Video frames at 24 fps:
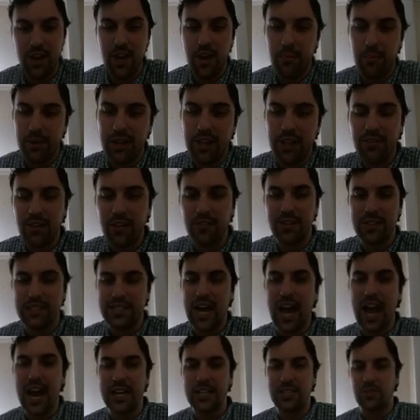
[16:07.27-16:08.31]
but even if it
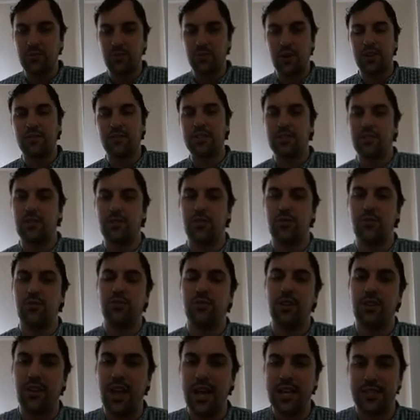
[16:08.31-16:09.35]
died, it's irrelevant to
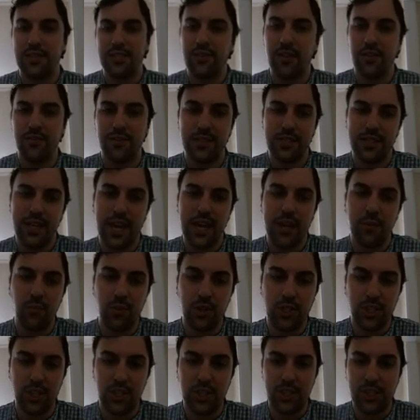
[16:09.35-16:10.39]
the lesson of this game,
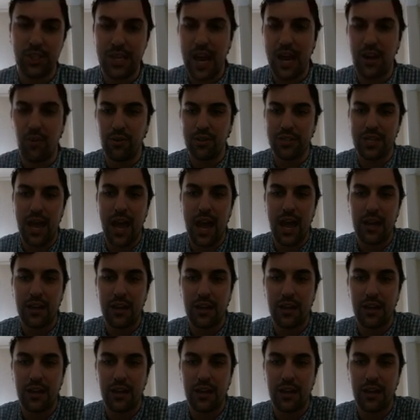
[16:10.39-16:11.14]
which is how to attack.